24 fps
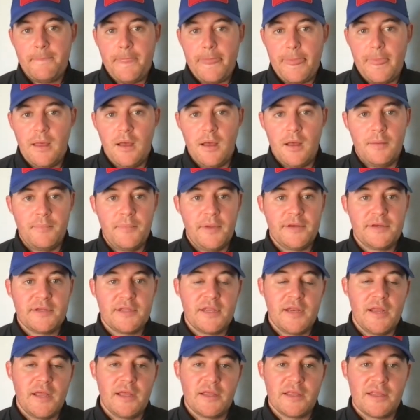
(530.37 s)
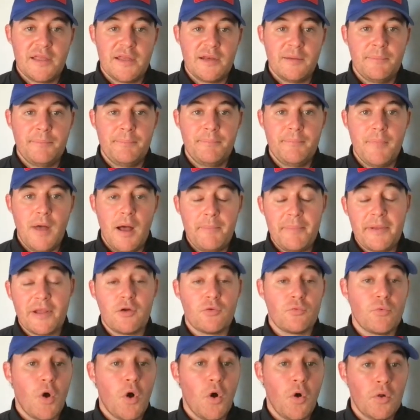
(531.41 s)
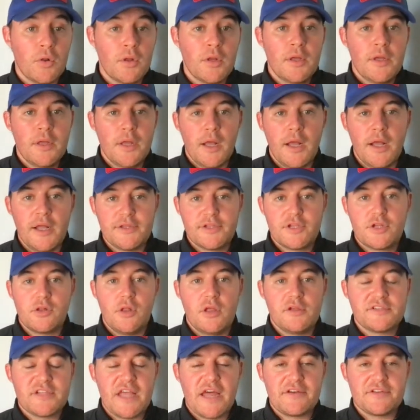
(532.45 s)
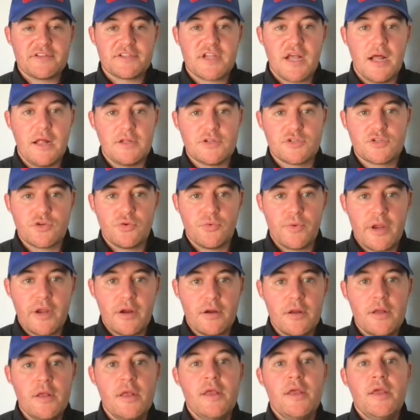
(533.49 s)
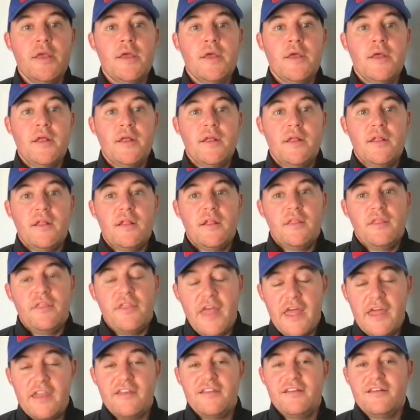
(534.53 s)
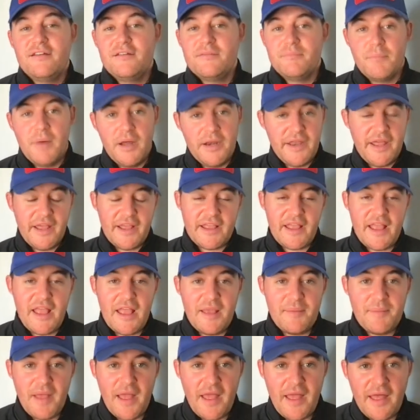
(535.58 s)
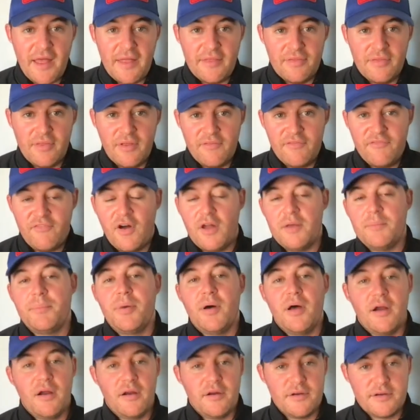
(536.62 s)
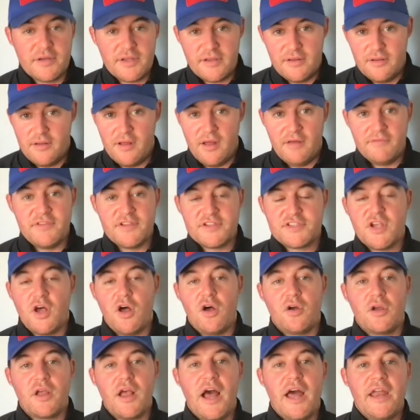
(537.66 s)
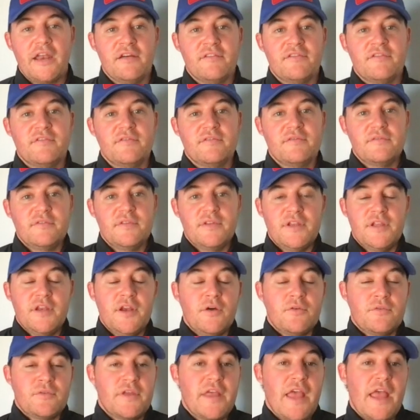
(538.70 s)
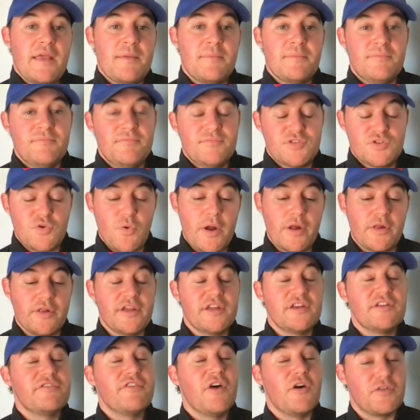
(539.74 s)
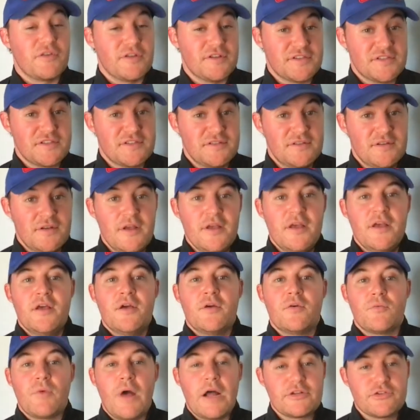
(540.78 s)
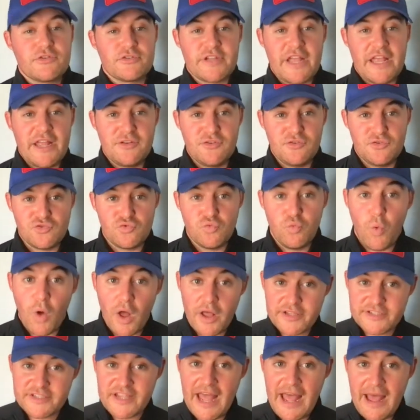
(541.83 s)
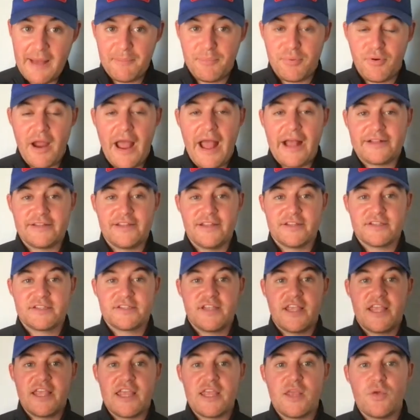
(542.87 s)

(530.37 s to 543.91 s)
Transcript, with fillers: and get a bigger role to close out his college career. Then Monday came, and the fun part of this all kind of, you know, came squarely into focus. Roderick Daniels was at practice. He